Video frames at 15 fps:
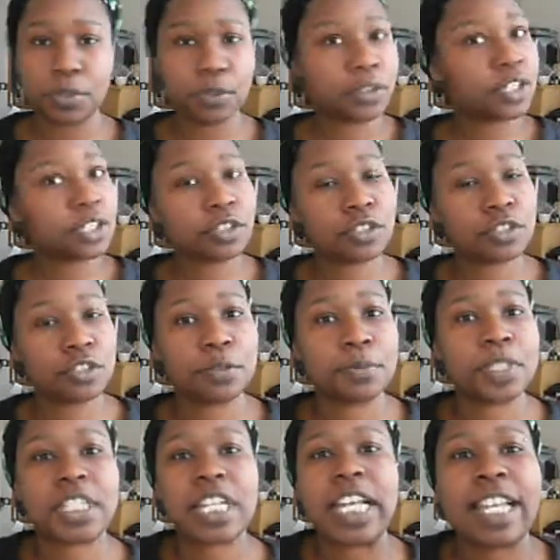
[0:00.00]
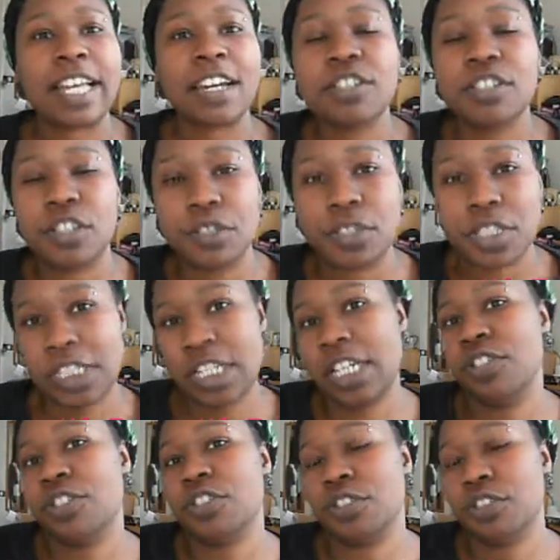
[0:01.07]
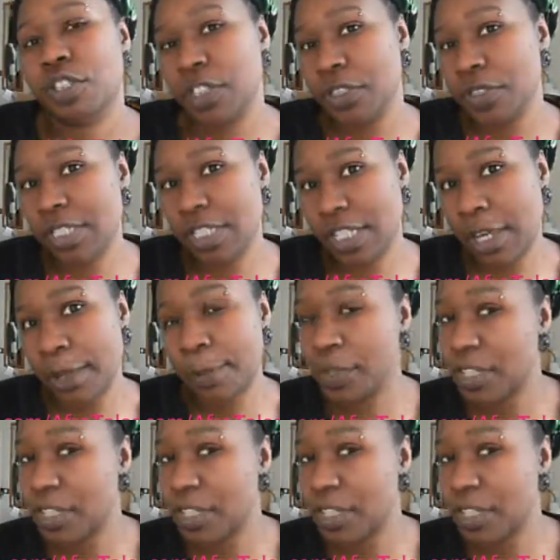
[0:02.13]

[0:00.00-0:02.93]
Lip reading: not YouTube, doesn't allow you to change your username,